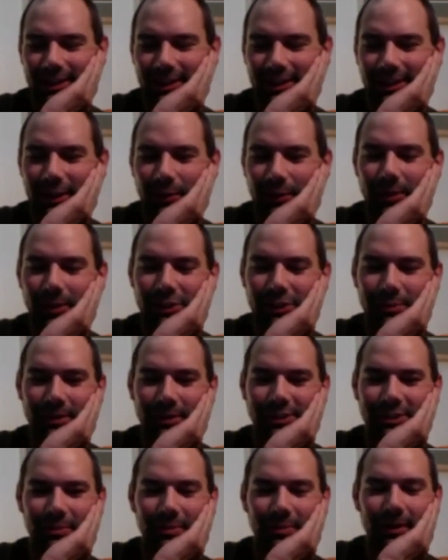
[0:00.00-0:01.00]
what you
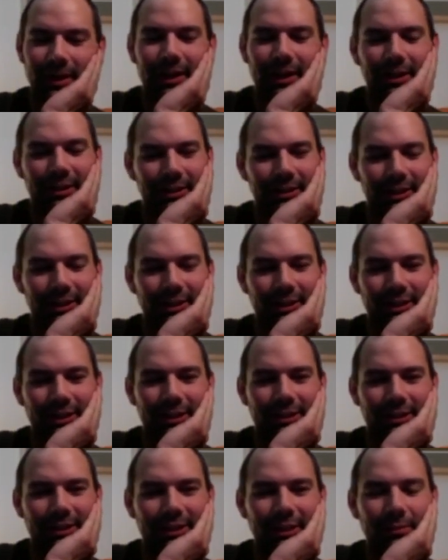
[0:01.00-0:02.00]
mentioned about it
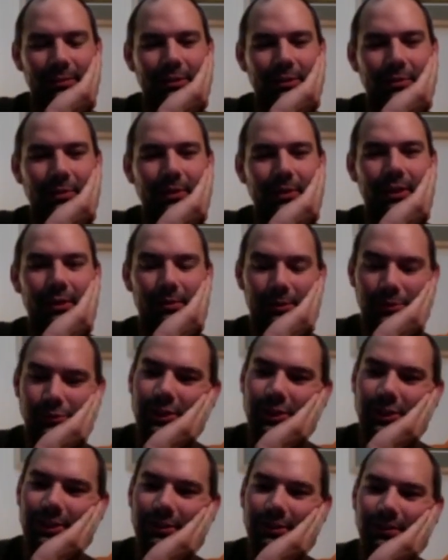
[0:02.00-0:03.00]
seems a
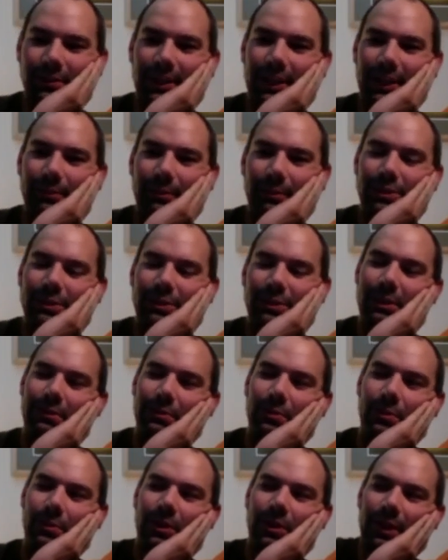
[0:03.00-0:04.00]
restrictive thing, which is
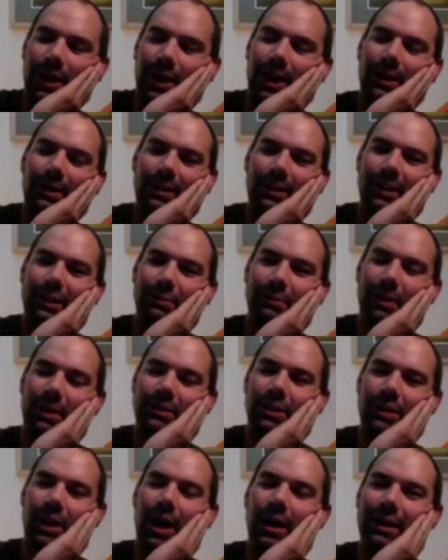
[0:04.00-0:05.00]
it's one of the hard things
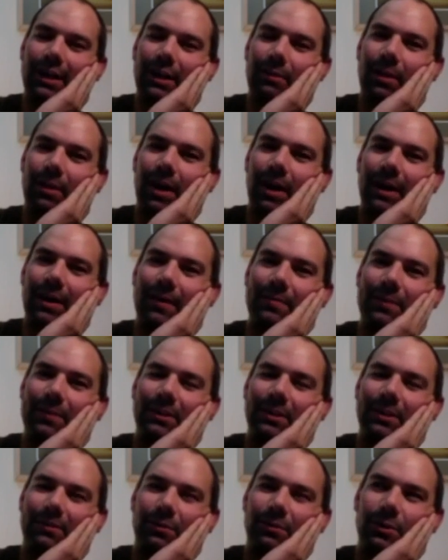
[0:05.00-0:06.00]
about talking about it
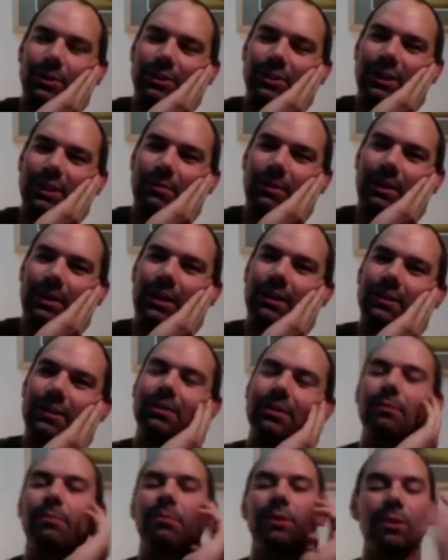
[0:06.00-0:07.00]
is unfortunate because
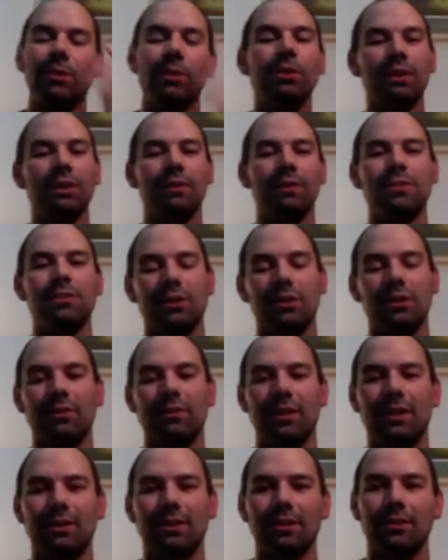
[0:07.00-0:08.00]
the beauty of
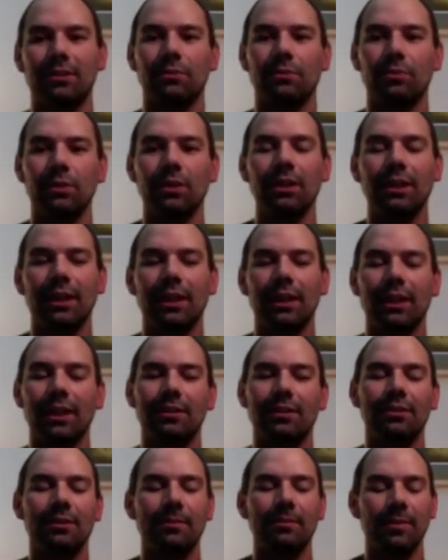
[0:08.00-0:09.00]
geofences really
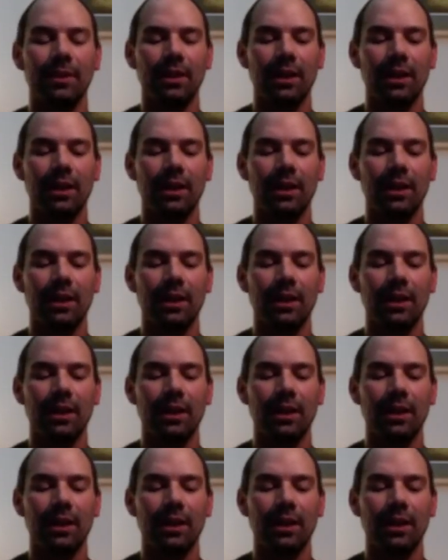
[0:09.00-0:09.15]
is